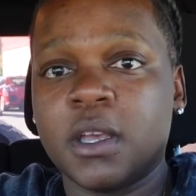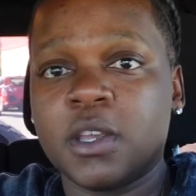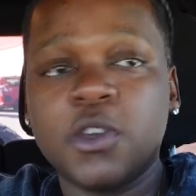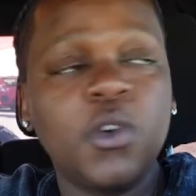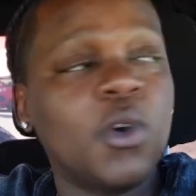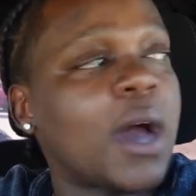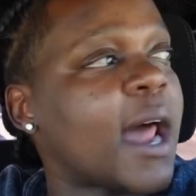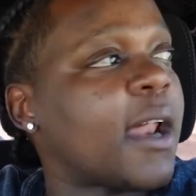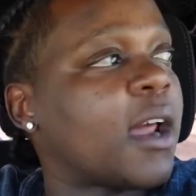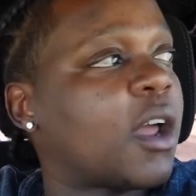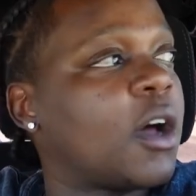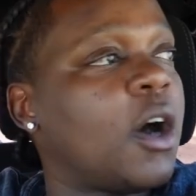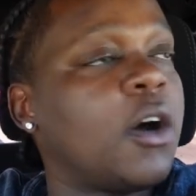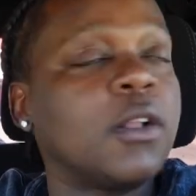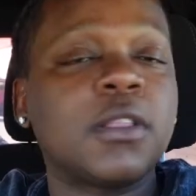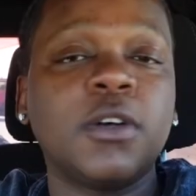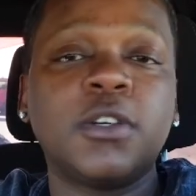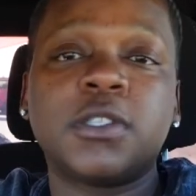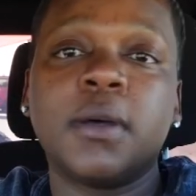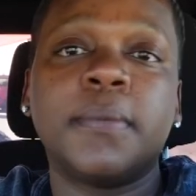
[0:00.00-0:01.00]
You got to go
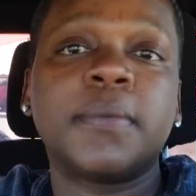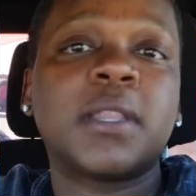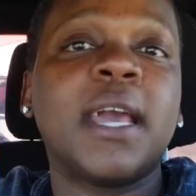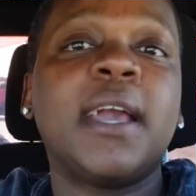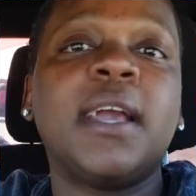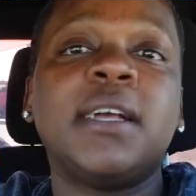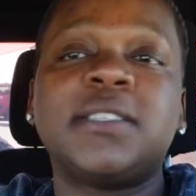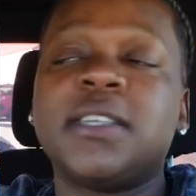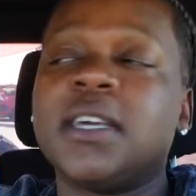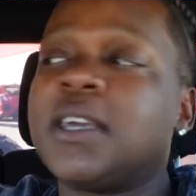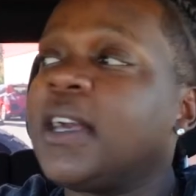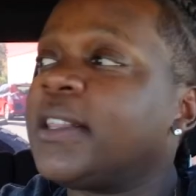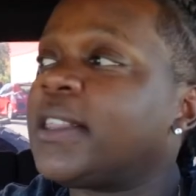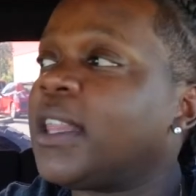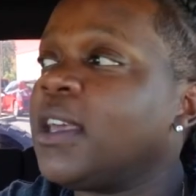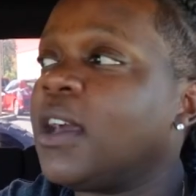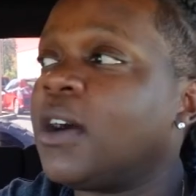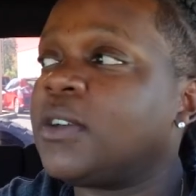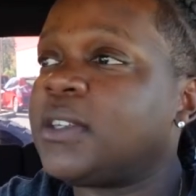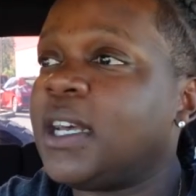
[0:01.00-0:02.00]
through some things to get
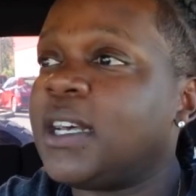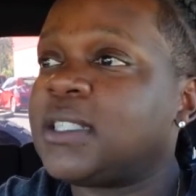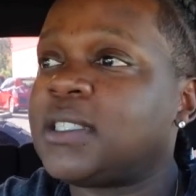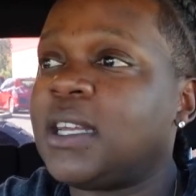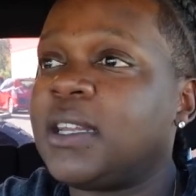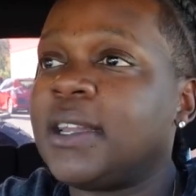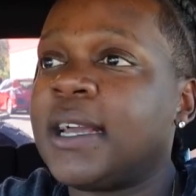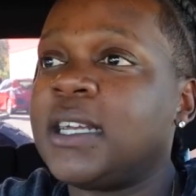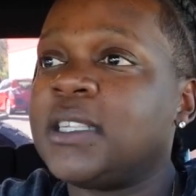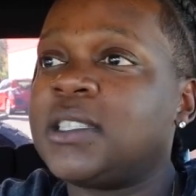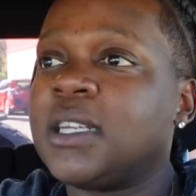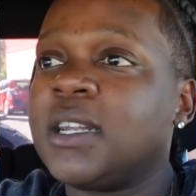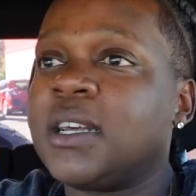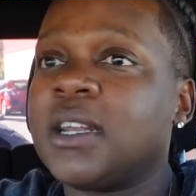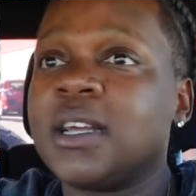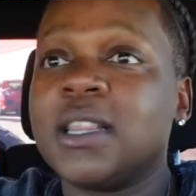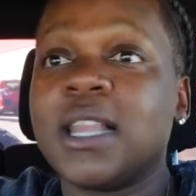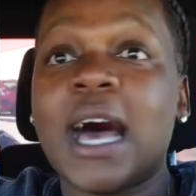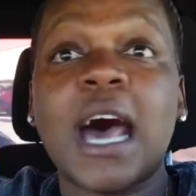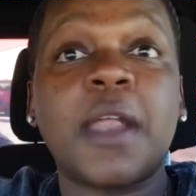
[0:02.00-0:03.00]
to your destination.
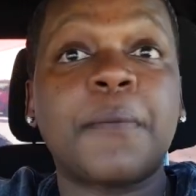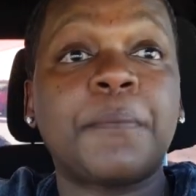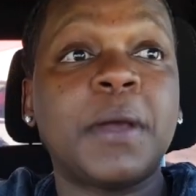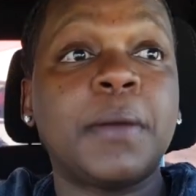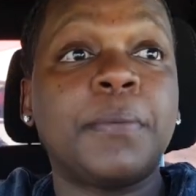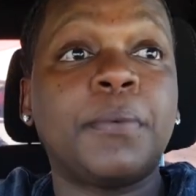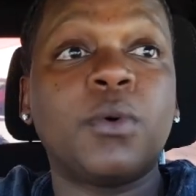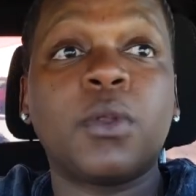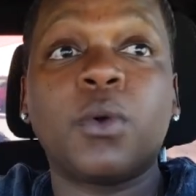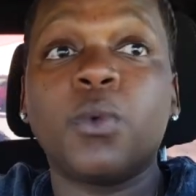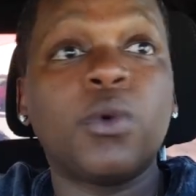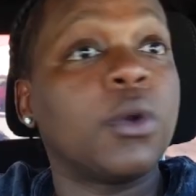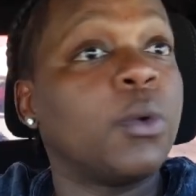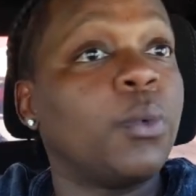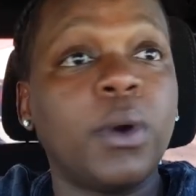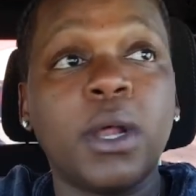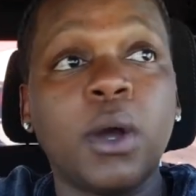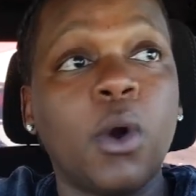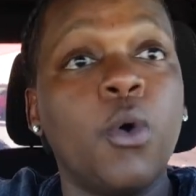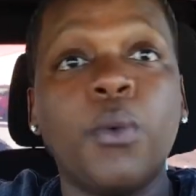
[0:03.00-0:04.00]
And a lot of people who
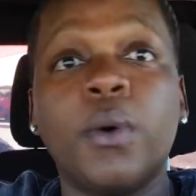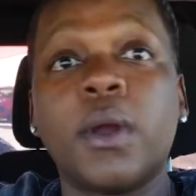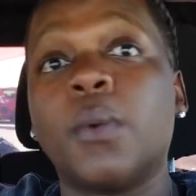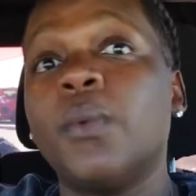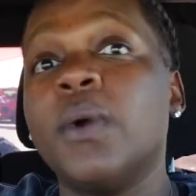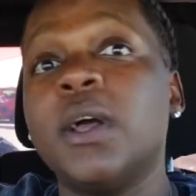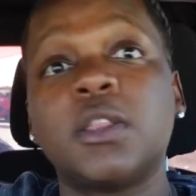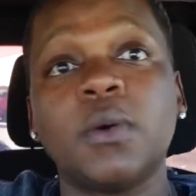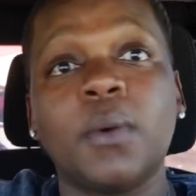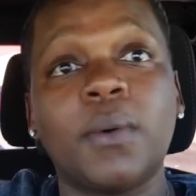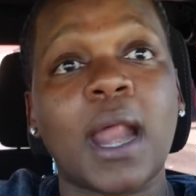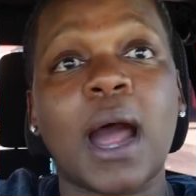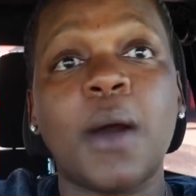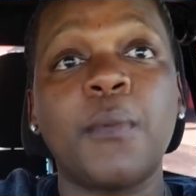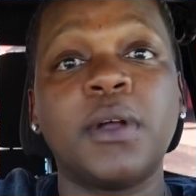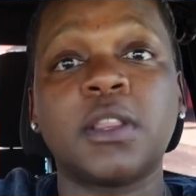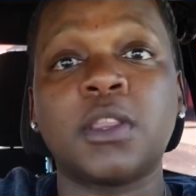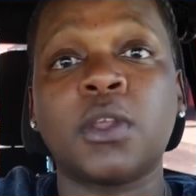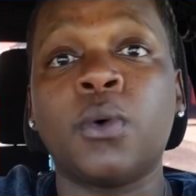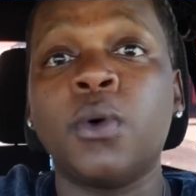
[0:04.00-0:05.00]
would have went through what I
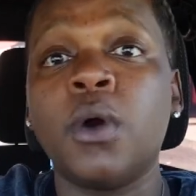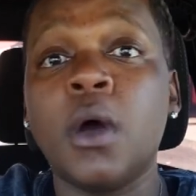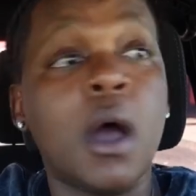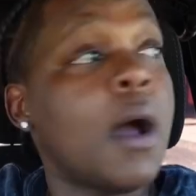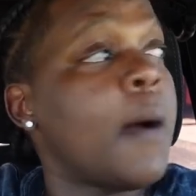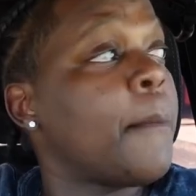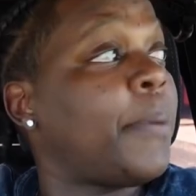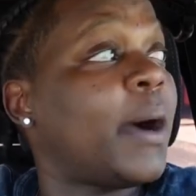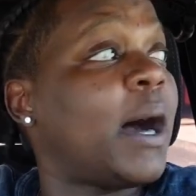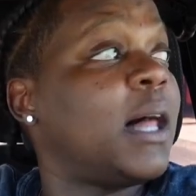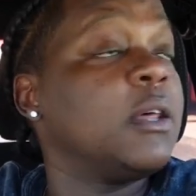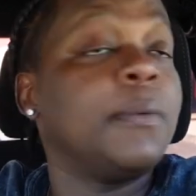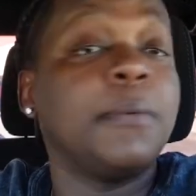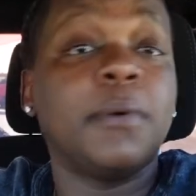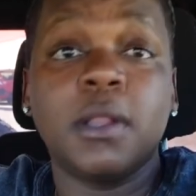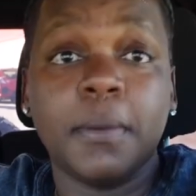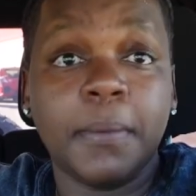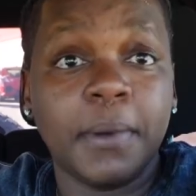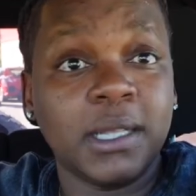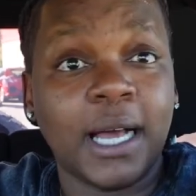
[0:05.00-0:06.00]
went through probably
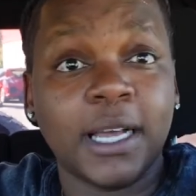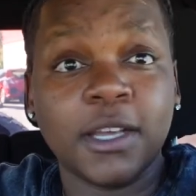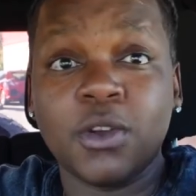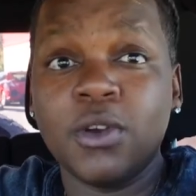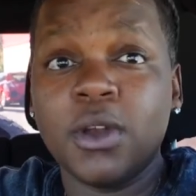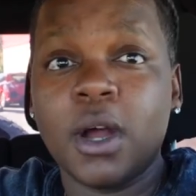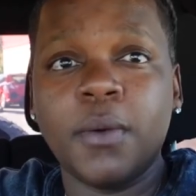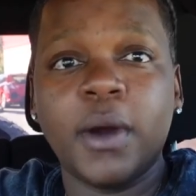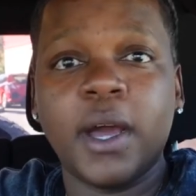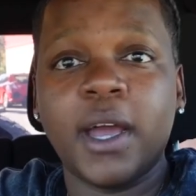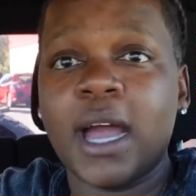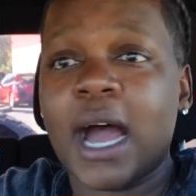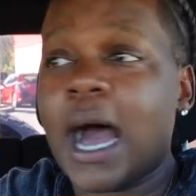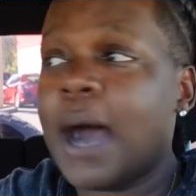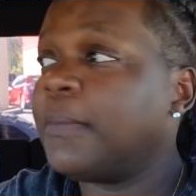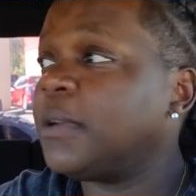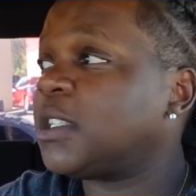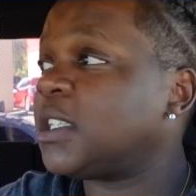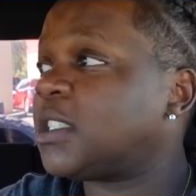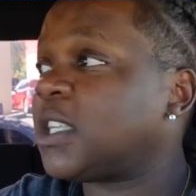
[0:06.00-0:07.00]
really been like, you know what,
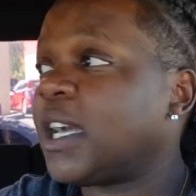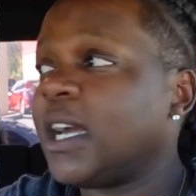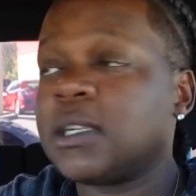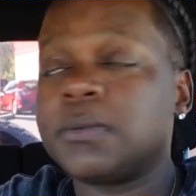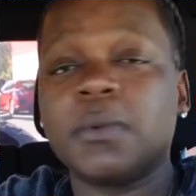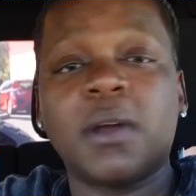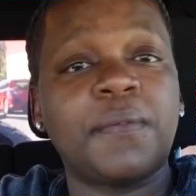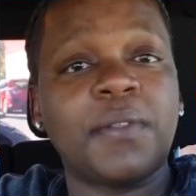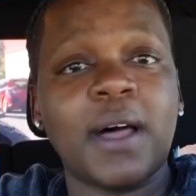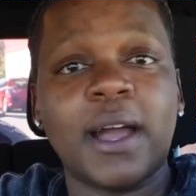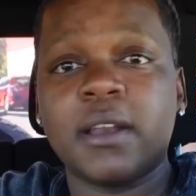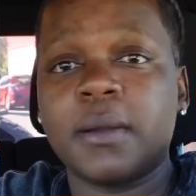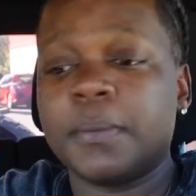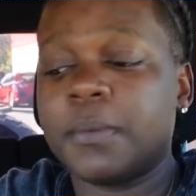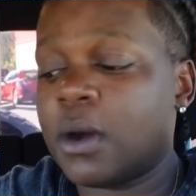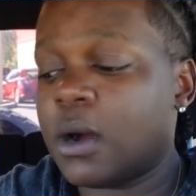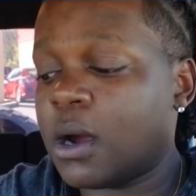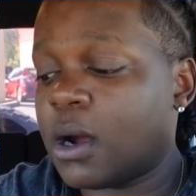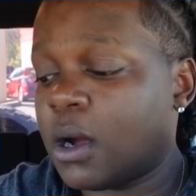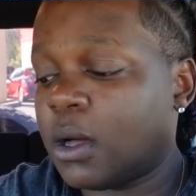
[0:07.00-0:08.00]
I'm going to just catch me up like
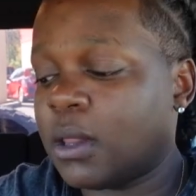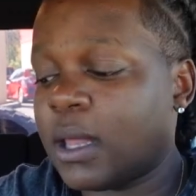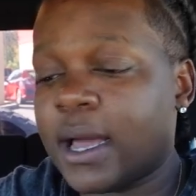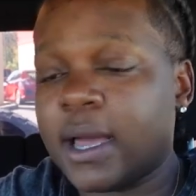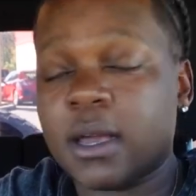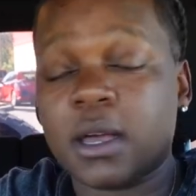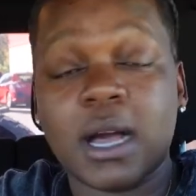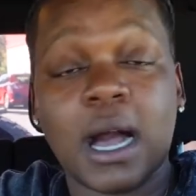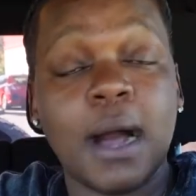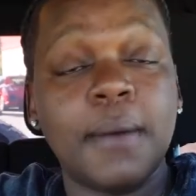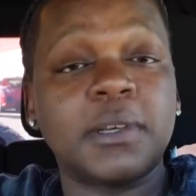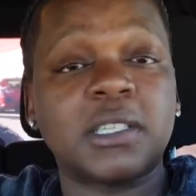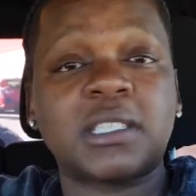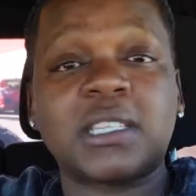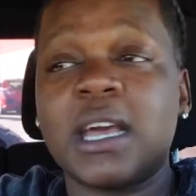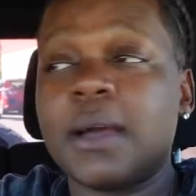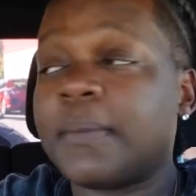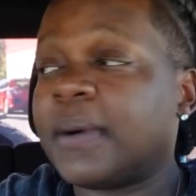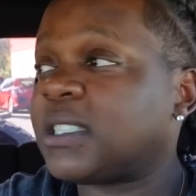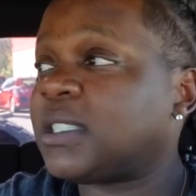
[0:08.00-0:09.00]
tomorrow. Like, I'm going to
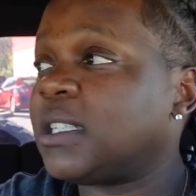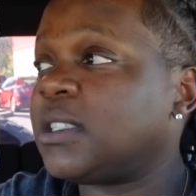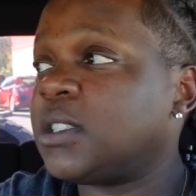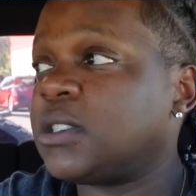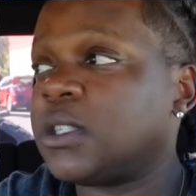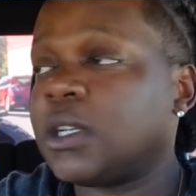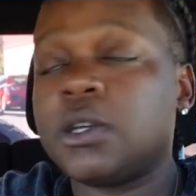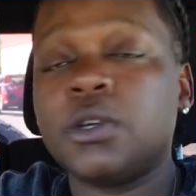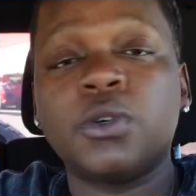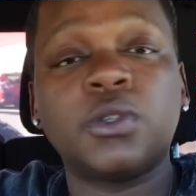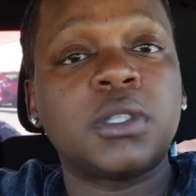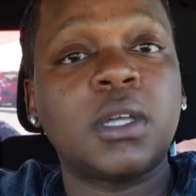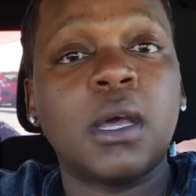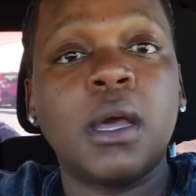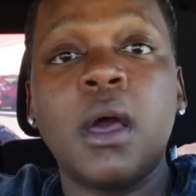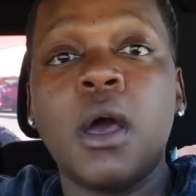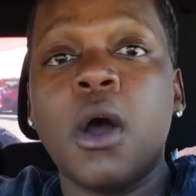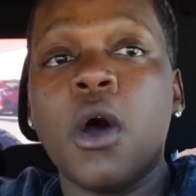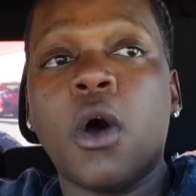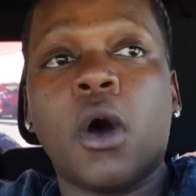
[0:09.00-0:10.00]
stay at my sister's in Houston,
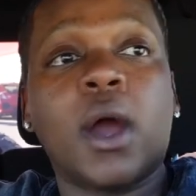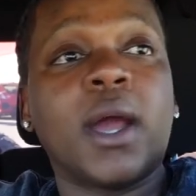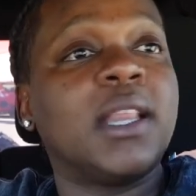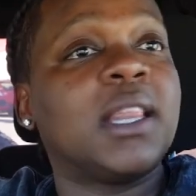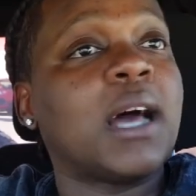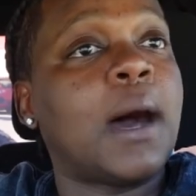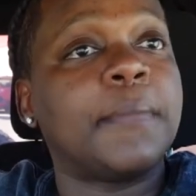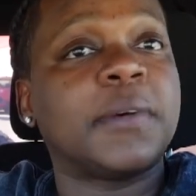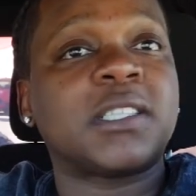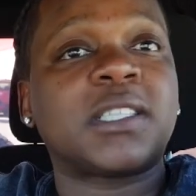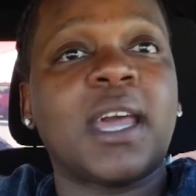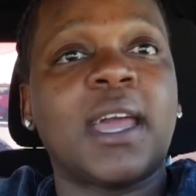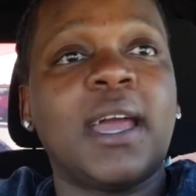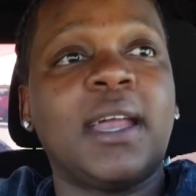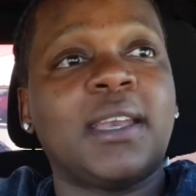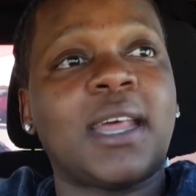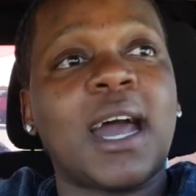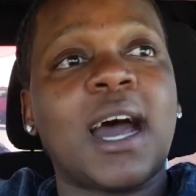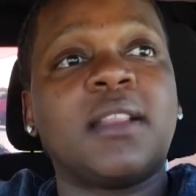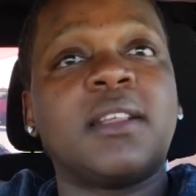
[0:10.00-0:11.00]
or I'm going to stay
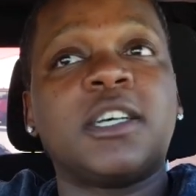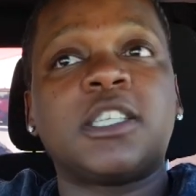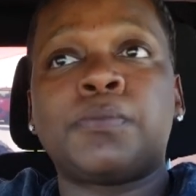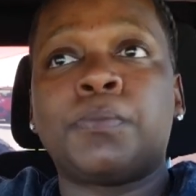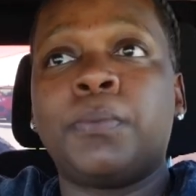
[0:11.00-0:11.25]
in Dallas.